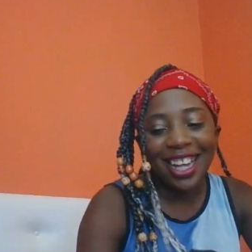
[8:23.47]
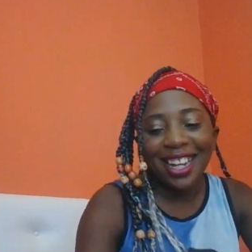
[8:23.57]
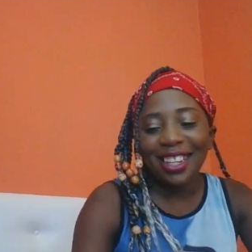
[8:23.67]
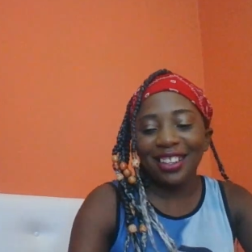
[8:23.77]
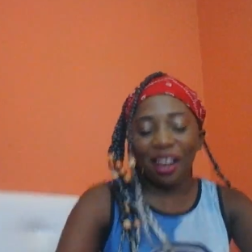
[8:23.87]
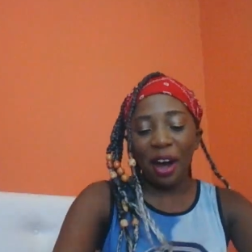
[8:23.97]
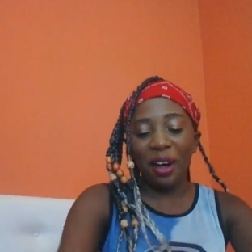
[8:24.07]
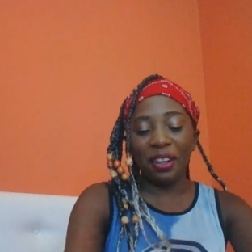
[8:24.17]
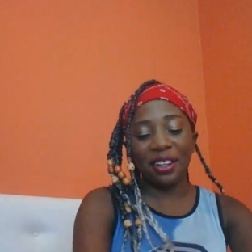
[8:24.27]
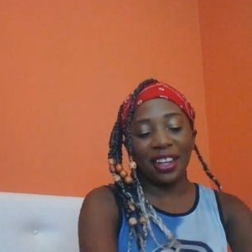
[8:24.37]

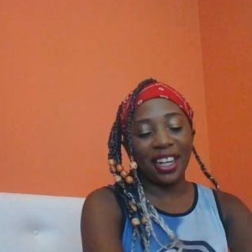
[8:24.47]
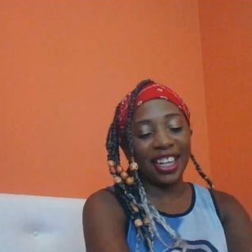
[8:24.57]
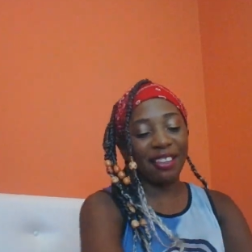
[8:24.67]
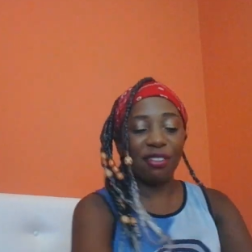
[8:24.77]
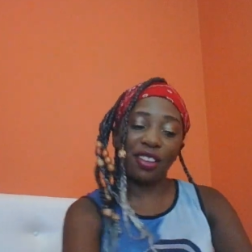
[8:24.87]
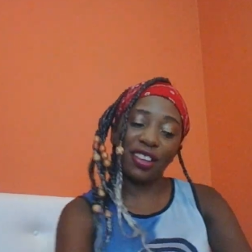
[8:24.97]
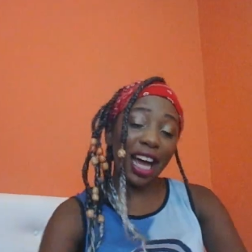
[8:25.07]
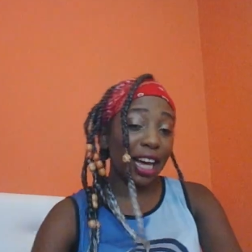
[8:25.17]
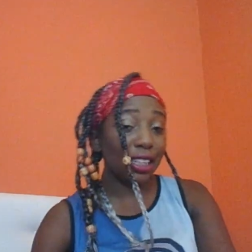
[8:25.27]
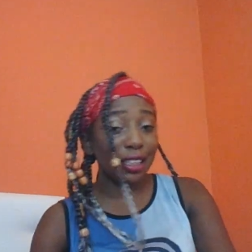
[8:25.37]
so for
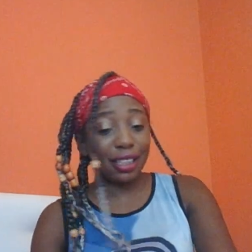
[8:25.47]
that,